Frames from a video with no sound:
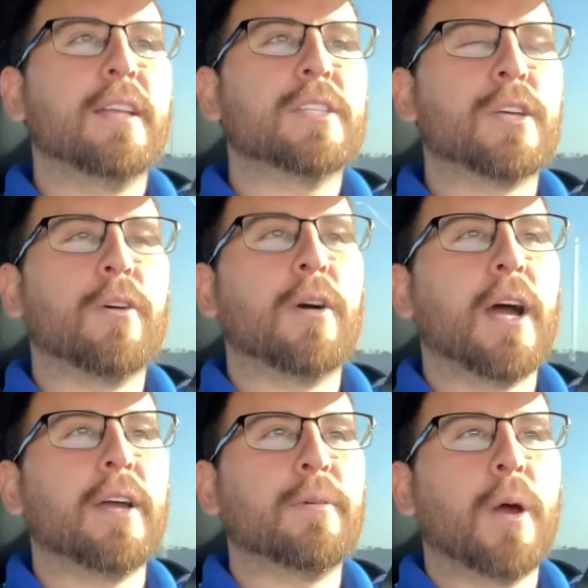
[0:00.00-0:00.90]
so
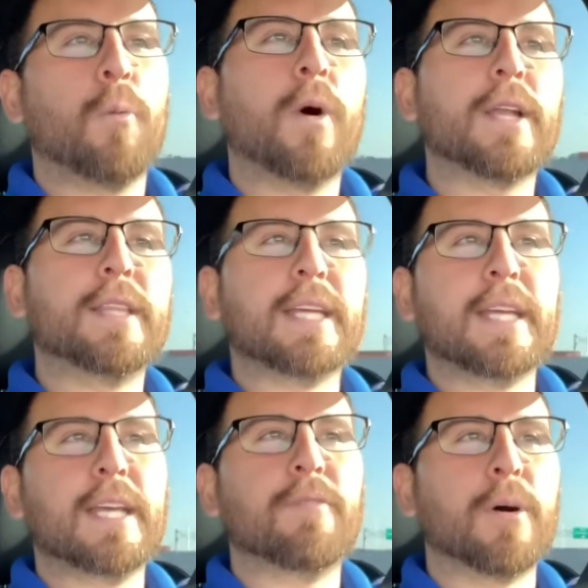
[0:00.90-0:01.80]
I wanted the
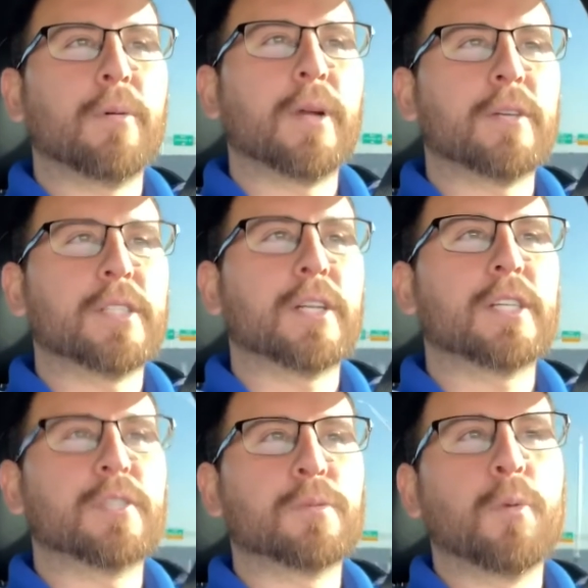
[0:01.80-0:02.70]
Evo when I was younger
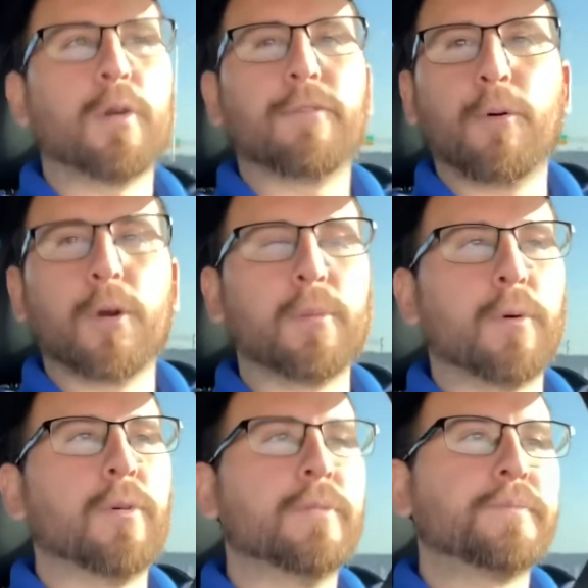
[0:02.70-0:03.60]
because it was more affordable.